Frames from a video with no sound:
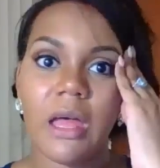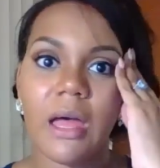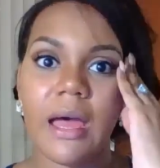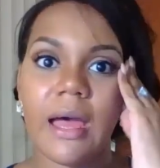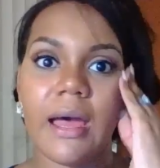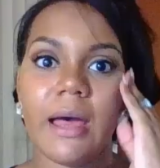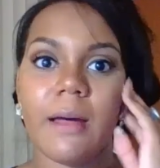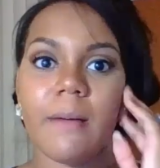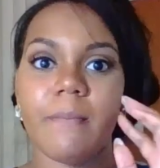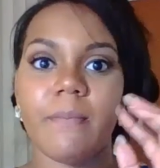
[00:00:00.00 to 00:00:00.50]

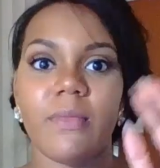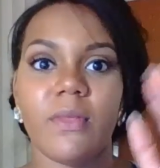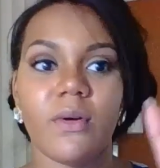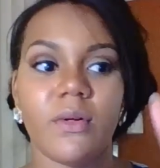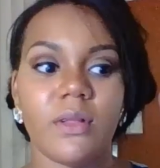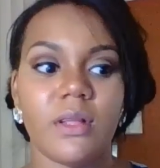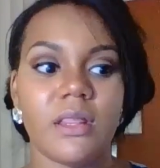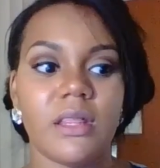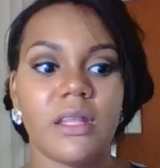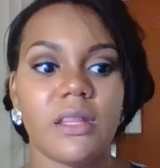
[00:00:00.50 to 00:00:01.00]
The
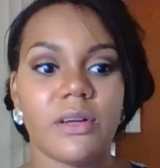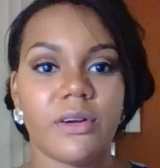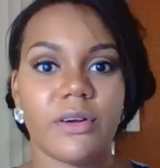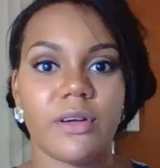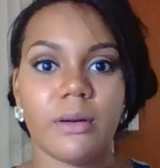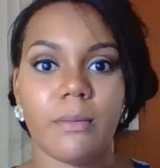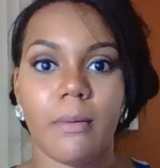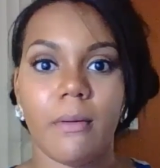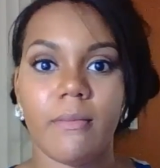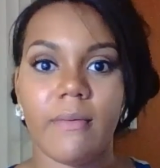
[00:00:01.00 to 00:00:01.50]
only thing they're
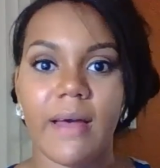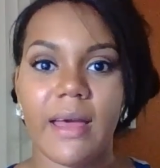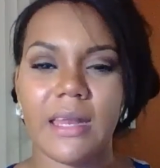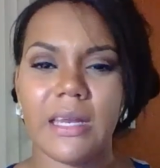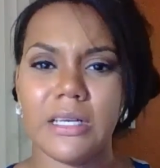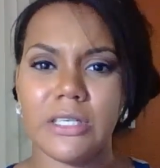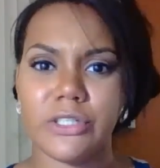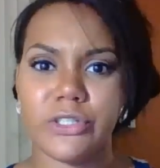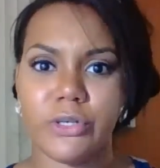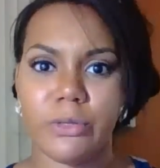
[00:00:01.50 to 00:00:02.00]
going to provide
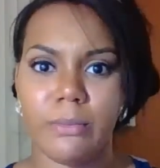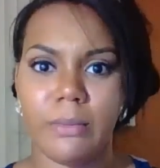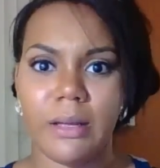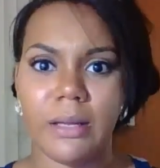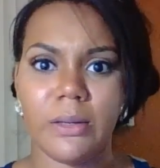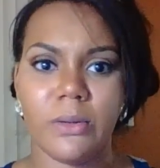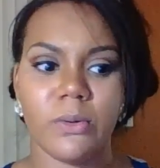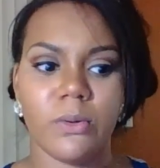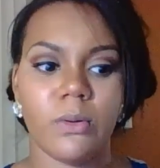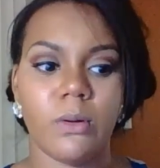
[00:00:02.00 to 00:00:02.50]
is your
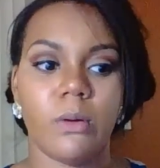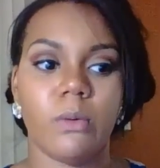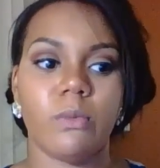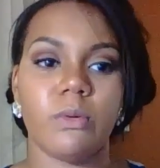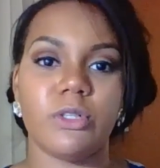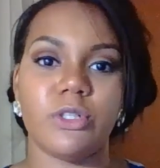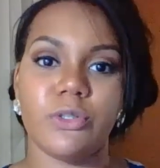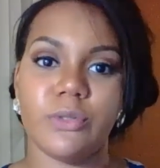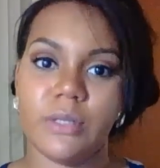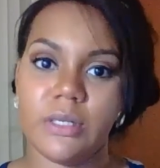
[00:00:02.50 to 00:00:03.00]
manual,
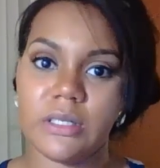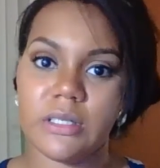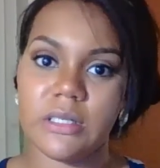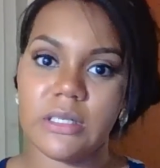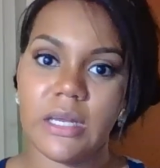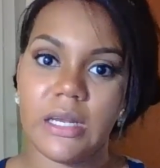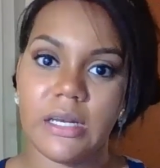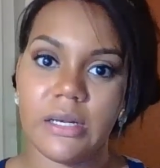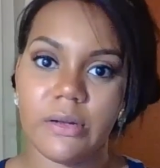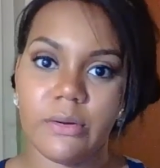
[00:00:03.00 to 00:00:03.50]
which you need to
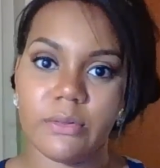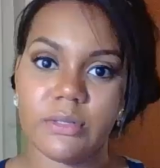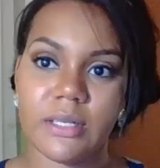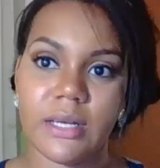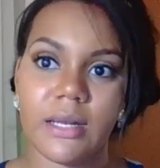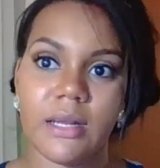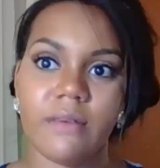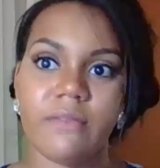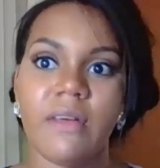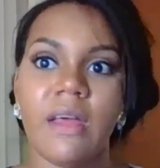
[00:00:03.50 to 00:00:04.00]
take notes
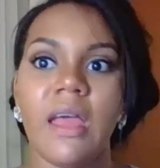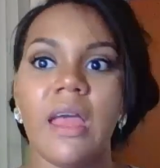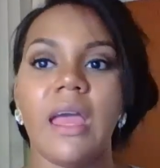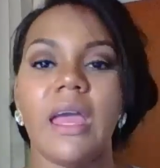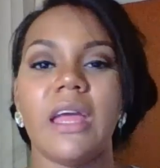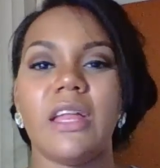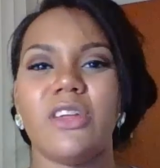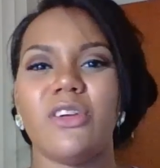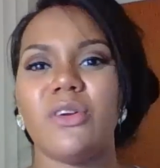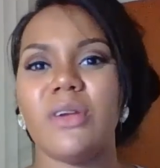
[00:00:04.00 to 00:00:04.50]
out of,
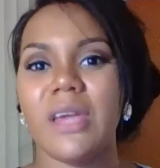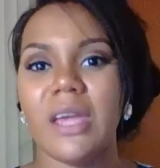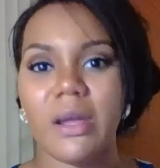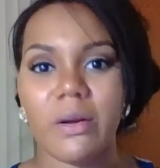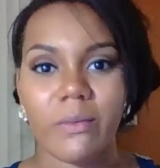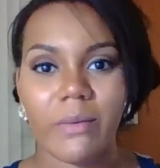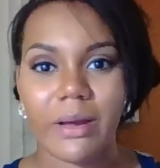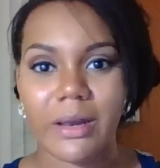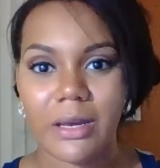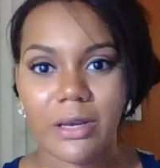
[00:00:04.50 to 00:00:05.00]
and you can't
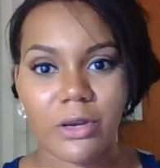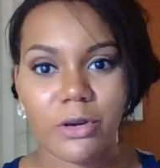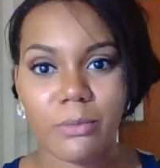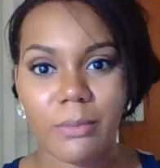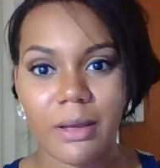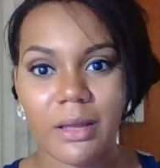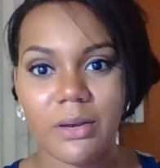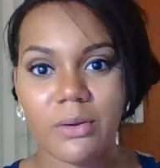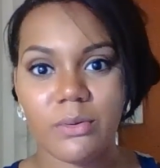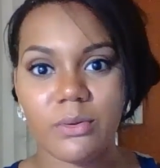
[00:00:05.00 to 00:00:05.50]
write in your
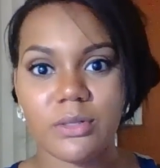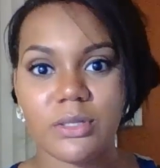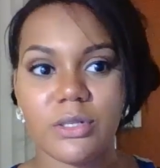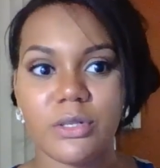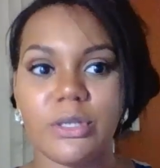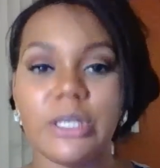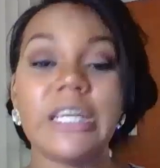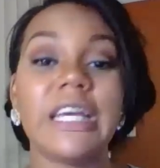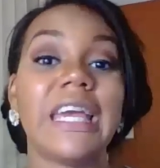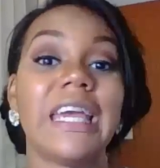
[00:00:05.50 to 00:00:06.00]
manual, so
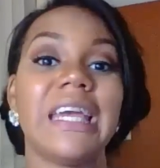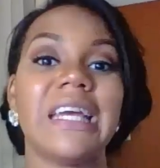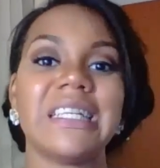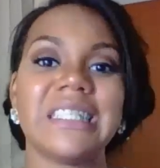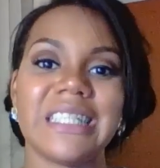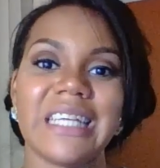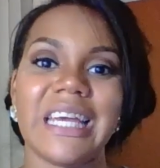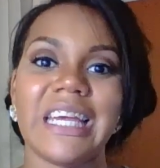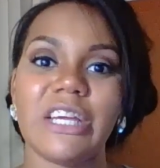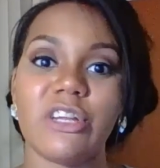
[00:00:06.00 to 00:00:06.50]
you can't
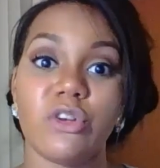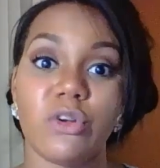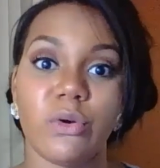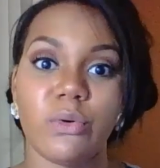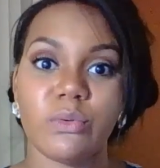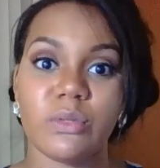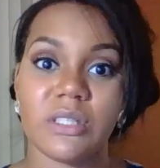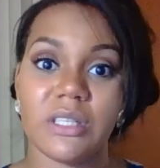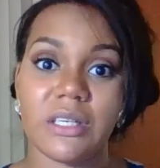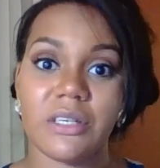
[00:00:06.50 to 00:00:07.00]
take
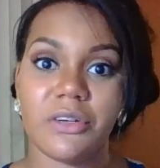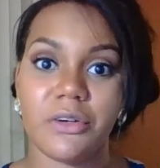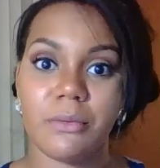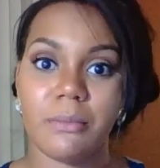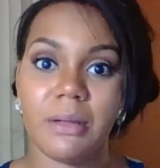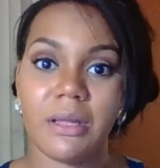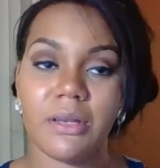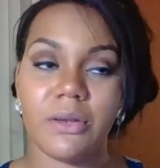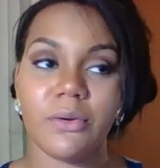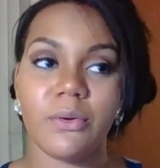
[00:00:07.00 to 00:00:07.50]
notes in your
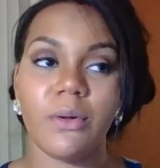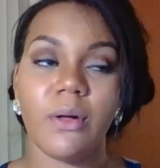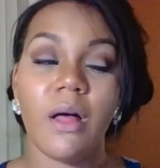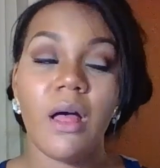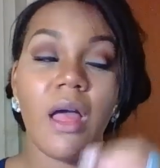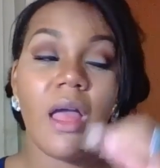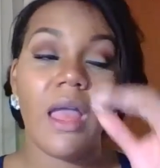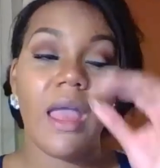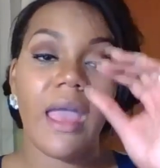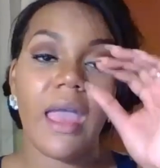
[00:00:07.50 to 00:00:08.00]
manual.
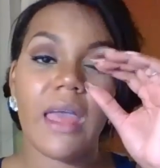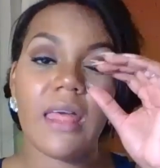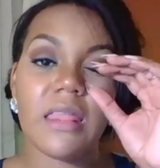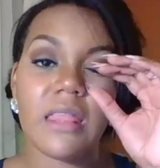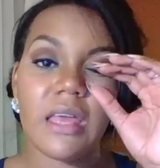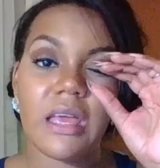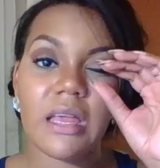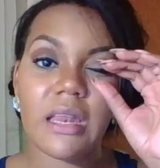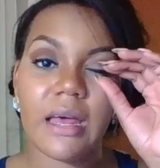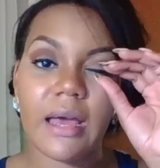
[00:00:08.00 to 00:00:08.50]
And
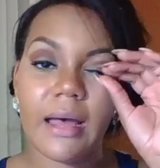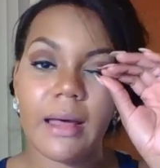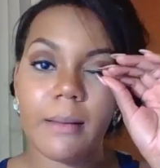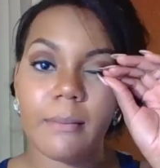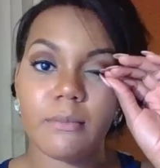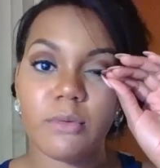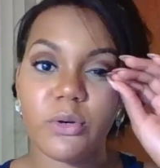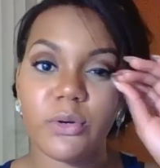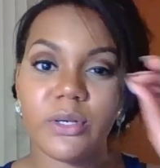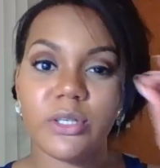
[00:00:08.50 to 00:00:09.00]
then
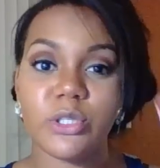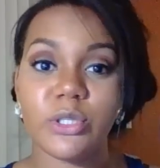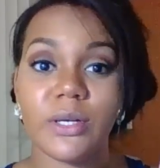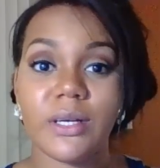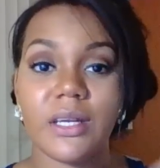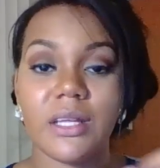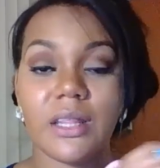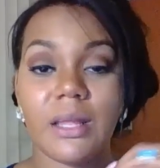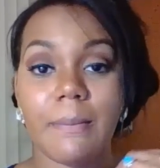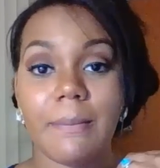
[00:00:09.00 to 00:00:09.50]
during
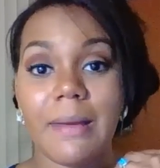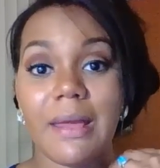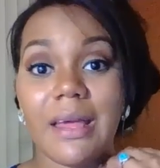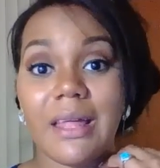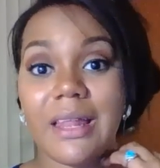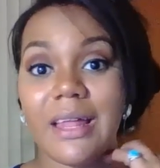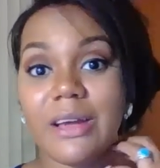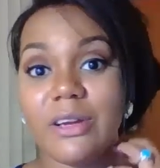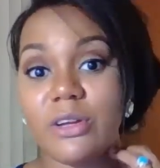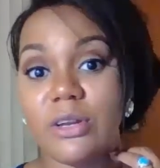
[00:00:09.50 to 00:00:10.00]
training, they may
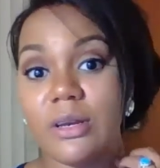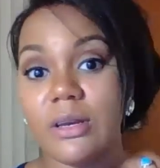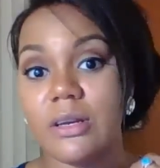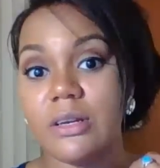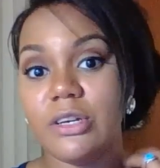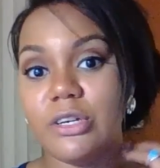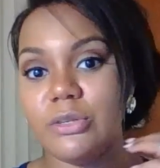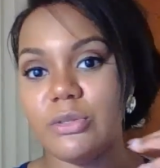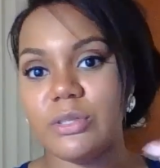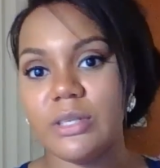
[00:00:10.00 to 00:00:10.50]
allow you to
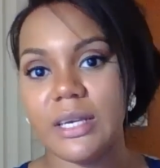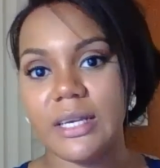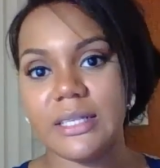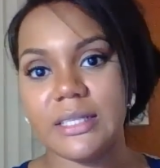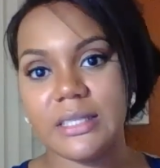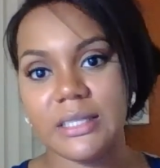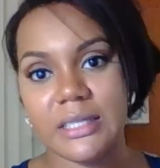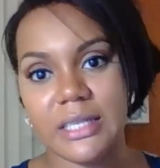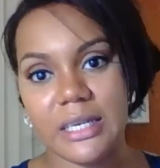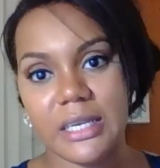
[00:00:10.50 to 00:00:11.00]
use like
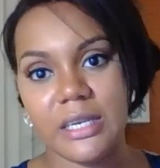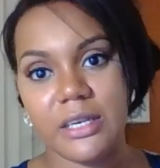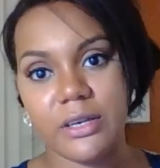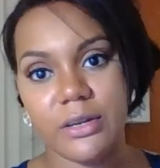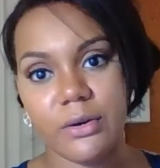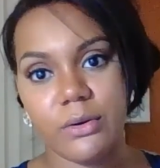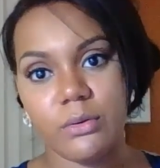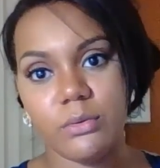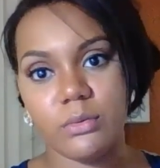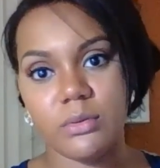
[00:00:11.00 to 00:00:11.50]
sticky
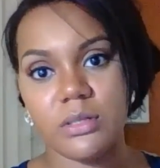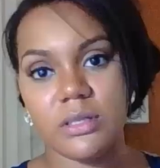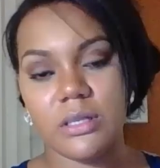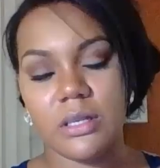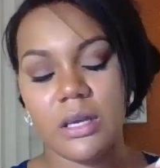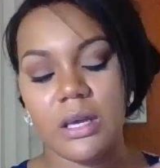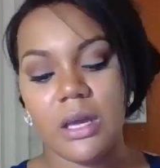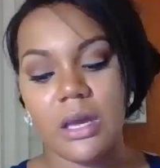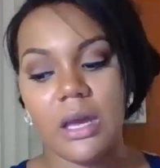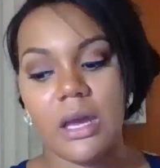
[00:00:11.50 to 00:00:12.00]
notes,
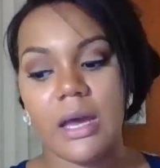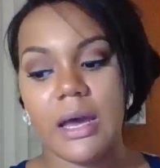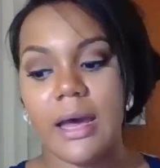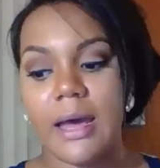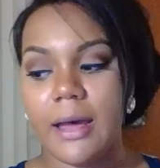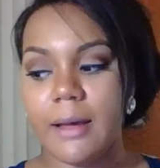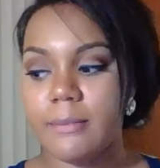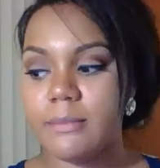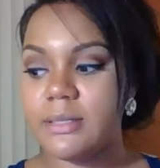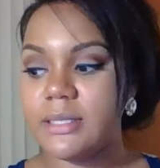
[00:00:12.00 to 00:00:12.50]

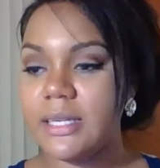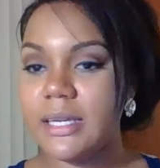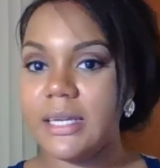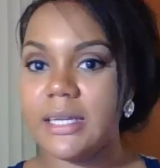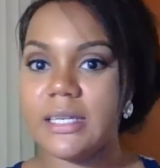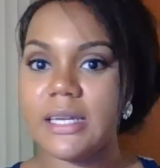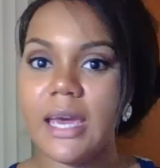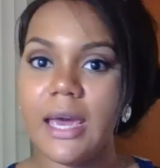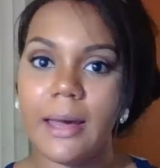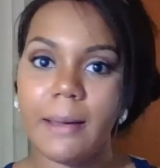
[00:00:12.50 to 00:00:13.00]
sticky
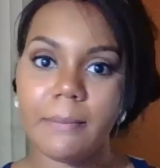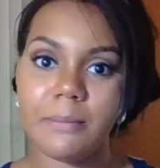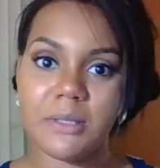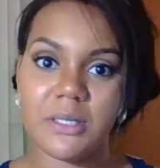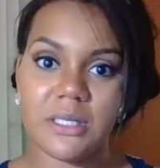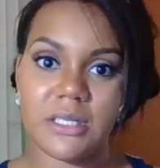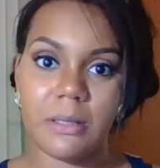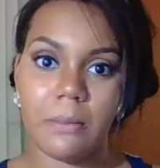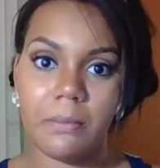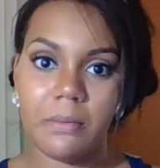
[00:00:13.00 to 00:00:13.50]
tabs
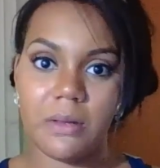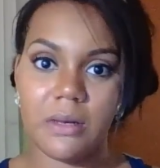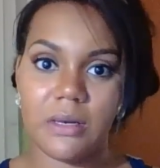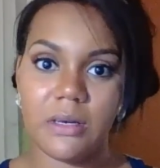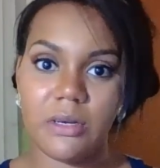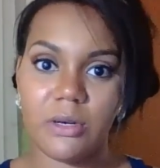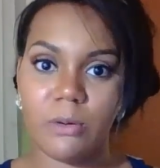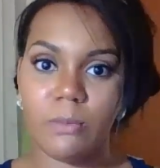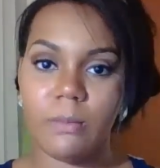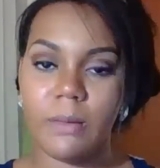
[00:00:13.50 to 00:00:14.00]
to put
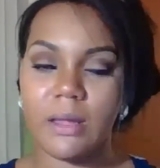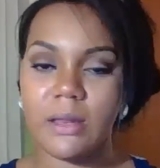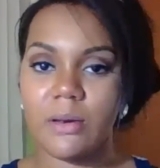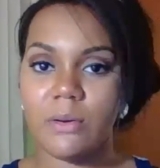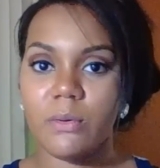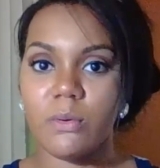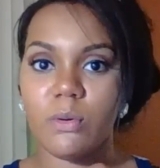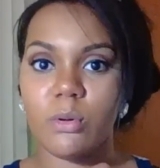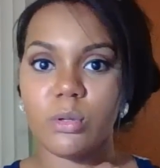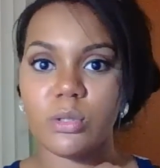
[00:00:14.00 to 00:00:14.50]
in your
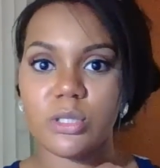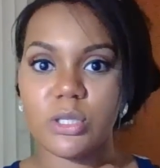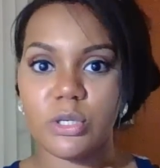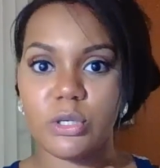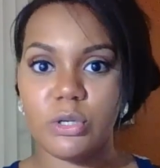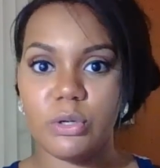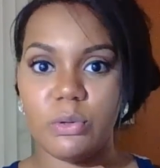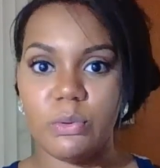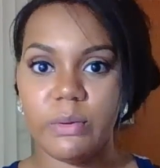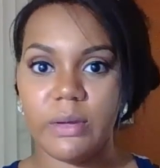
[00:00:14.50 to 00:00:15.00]
manual so
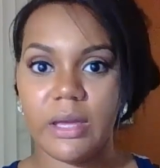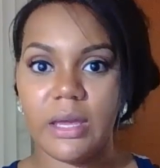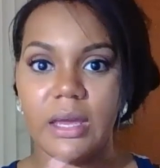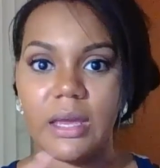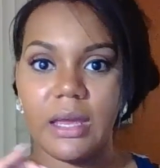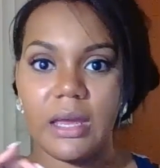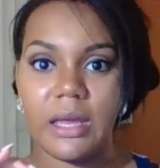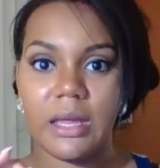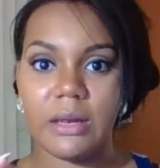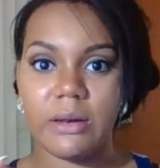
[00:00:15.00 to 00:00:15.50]
you
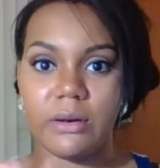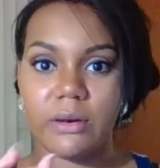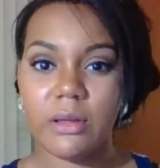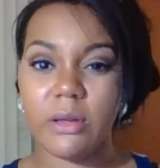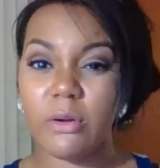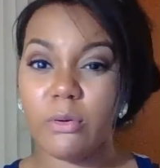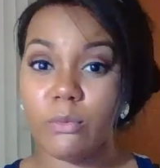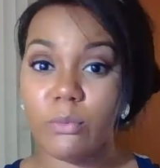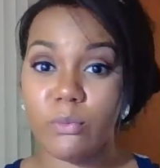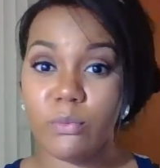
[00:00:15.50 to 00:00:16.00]
can
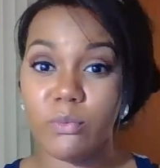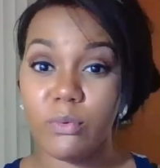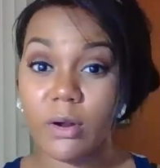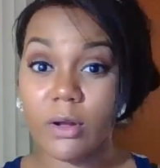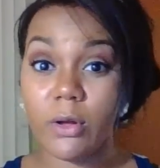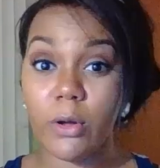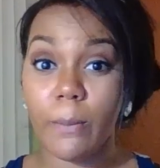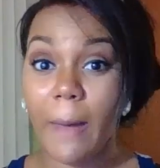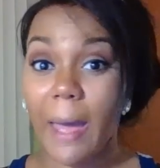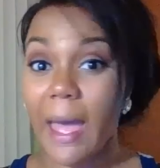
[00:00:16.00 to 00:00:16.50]

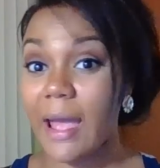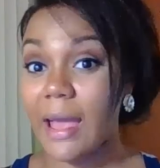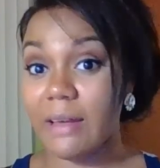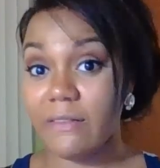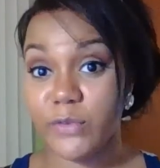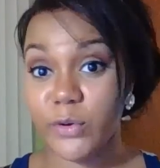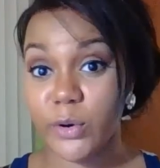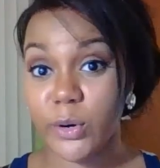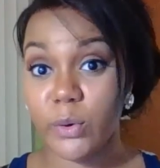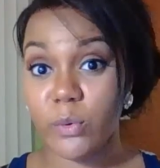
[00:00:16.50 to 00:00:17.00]
go back
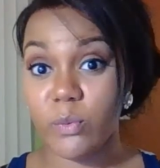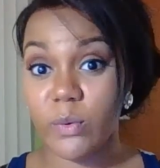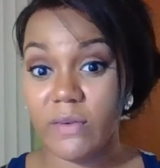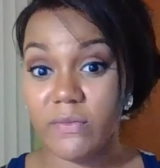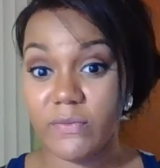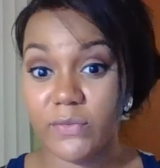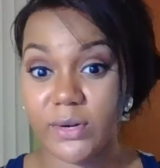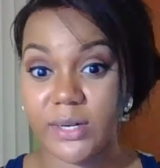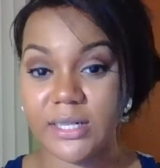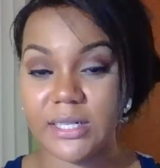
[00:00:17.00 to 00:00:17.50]
for a
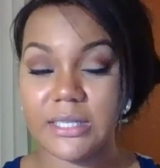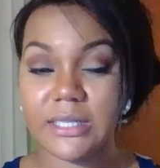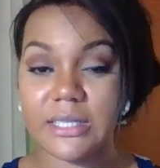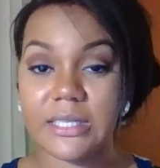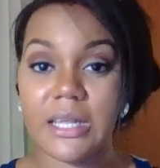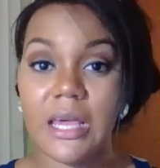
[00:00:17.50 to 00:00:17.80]
reference.